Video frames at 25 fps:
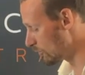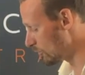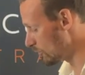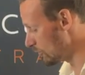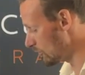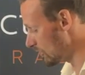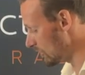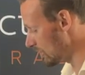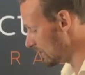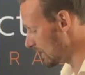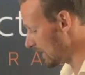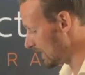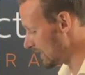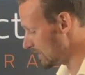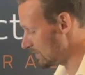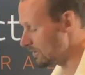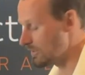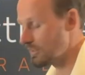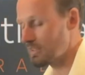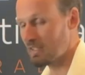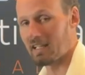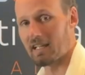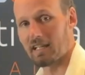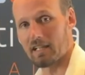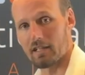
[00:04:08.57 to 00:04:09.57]
cushion
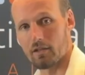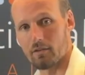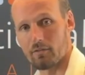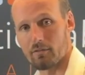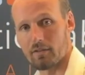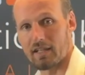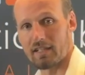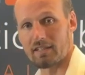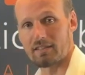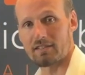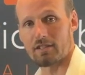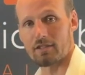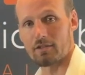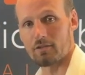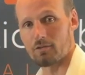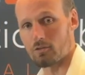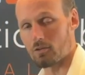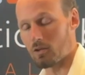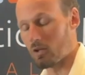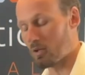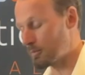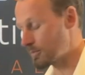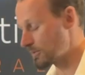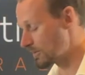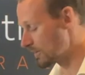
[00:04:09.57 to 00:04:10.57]
actually elevates and
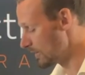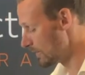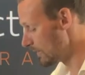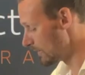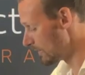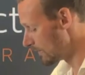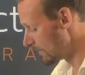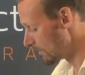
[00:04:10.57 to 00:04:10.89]
drops.